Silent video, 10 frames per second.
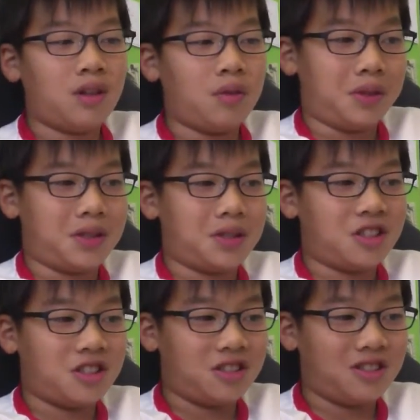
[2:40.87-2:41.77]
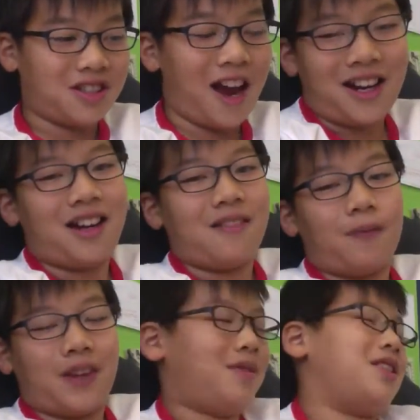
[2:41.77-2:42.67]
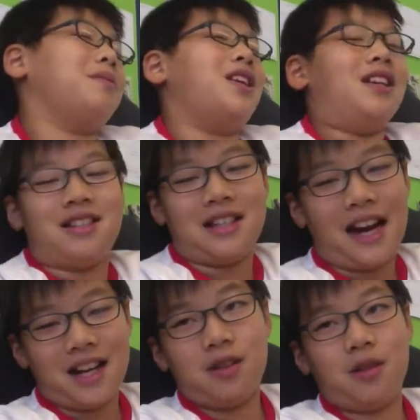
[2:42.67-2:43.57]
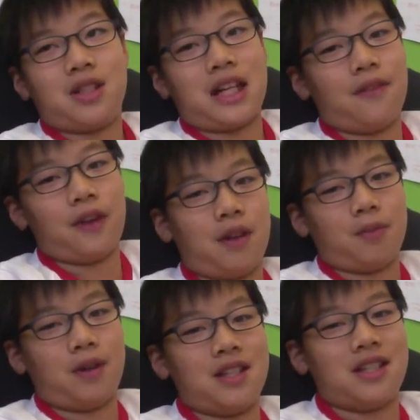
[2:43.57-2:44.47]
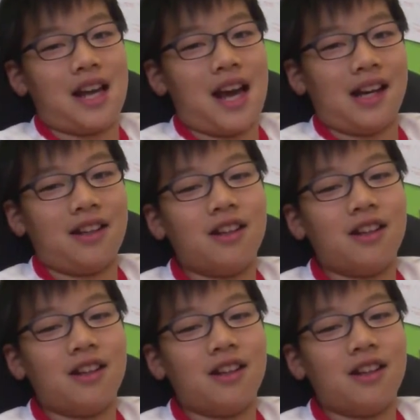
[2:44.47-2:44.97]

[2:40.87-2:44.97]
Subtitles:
Which, like some kids died too, which I found pretty sad.